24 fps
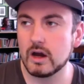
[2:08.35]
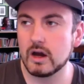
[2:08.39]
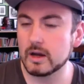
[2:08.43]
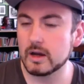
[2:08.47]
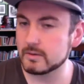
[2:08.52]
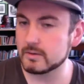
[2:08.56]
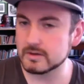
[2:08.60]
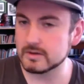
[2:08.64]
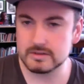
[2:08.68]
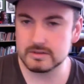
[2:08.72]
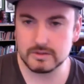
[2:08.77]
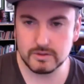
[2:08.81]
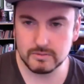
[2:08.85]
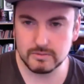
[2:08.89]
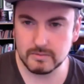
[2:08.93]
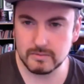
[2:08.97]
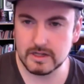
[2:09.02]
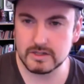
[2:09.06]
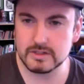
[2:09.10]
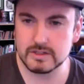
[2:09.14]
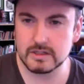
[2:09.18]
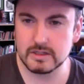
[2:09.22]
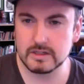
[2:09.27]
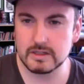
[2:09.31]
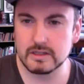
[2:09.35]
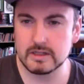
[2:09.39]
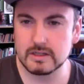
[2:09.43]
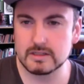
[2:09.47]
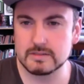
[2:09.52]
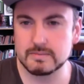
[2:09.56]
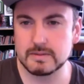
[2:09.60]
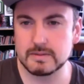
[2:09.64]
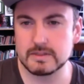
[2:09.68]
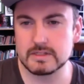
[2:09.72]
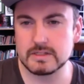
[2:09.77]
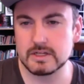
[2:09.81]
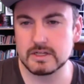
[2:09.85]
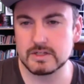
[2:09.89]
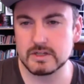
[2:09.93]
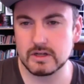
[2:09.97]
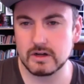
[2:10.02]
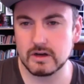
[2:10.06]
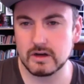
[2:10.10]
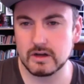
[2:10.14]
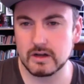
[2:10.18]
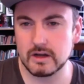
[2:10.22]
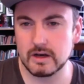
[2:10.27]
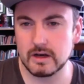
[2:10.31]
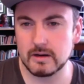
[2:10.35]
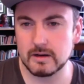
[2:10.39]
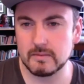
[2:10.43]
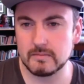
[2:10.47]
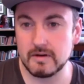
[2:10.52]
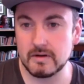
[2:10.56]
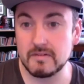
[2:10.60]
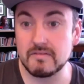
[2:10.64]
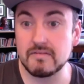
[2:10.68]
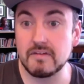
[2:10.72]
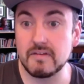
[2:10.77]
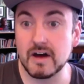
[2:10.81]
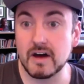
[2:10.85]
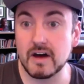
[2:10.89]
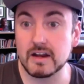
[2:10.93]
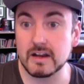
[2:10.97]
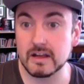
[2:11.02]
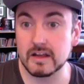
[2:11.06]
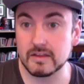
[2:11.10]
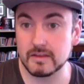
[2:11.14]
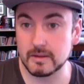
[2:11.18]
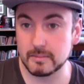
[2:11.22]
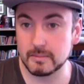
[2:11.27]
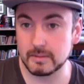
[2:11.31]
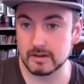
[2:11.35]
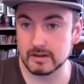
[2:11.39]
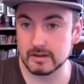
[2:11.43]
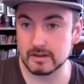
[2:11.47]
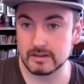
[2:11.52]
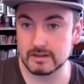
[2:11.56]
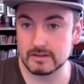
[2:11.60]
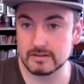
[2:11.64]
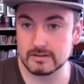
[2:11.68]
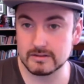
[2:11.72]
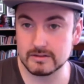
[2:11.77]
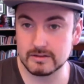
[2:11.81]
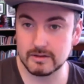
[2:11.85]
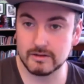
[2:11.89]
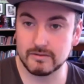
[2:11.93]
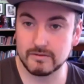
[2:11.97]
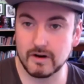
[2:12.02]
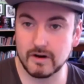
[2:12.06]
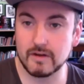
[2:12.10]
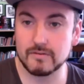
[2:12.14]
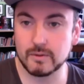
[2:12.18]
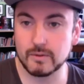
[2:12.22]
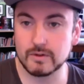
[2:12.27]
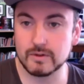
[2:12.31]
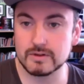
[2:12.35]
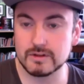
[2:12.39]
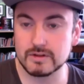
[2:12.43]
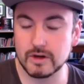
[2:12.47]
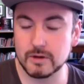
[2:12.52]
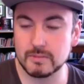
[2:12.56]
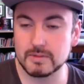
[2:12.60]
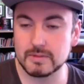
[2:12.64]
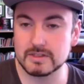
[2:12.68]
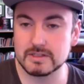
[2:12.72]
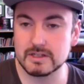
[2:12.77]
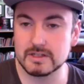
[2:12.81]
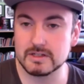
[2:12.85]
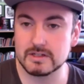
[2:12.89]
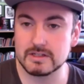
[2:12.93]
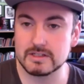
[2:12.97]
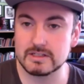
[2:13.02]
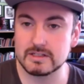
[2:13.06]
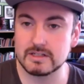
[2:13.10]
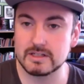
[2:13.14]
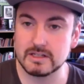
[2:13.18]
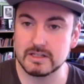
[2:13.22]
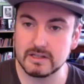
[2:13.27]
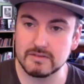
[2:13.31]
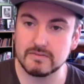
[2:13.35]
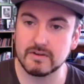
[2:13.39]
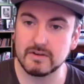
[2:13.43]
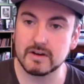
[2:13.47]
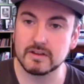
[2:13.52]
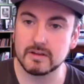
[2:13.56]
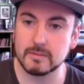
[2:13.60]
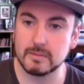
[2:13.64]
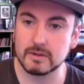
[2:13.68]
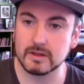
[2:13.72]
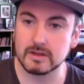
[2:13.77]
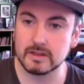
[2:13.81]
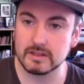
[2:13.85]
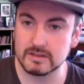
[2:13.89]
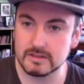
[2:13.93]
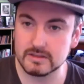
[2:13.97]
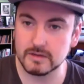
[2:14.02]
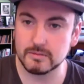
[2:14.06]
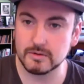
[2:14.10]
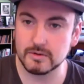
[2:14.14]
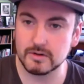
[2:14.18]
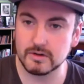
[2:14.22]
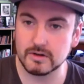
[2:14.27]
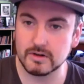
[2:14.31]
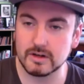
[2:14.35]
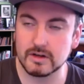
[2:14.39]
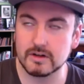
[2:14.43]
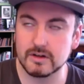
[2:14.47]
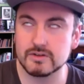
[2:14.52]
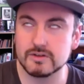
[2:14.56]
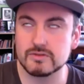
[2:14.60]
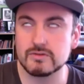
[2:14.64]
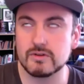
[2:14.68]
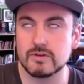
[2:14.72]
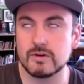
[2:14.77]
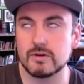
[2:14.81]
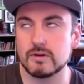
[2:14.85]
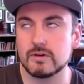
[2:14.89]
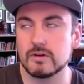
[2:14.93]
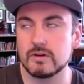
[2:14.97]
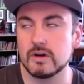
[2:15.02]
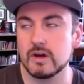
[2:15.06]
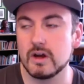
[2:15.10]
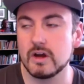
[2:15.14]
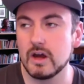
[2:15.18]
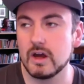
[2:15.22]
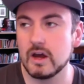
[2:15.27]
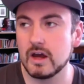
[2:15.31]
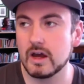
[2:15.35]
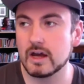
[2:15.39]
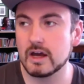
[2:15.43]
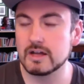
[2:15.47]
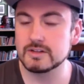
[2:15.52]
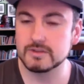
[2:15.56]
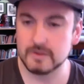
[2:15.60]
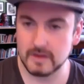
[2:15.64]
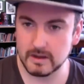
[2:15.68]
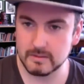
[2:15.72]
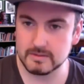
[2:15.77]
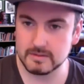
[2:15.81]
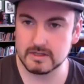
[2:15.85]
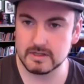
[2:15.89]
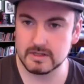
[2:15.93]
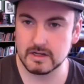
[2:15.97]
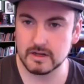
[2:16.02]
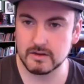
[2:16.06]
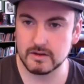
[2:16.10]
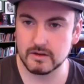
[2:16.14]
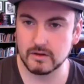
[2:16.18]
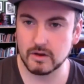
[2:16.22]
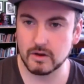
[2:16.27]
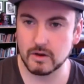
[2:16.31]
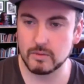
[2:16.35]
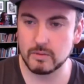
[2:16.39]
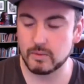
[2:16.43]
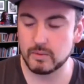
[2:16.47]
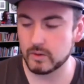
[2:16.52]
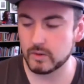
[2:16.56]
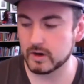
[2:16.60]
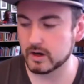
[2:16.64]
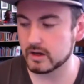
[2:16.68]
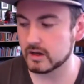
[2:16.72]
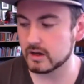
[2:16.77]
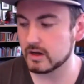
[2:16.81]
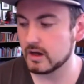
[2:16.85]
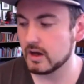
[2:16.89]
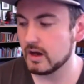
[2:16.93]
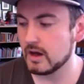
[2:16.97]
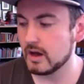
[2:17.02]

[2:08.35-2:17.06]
It was, you mentioned his position on funding the police. You know, of course, our position is to defund the police, community control. And so that was another low point.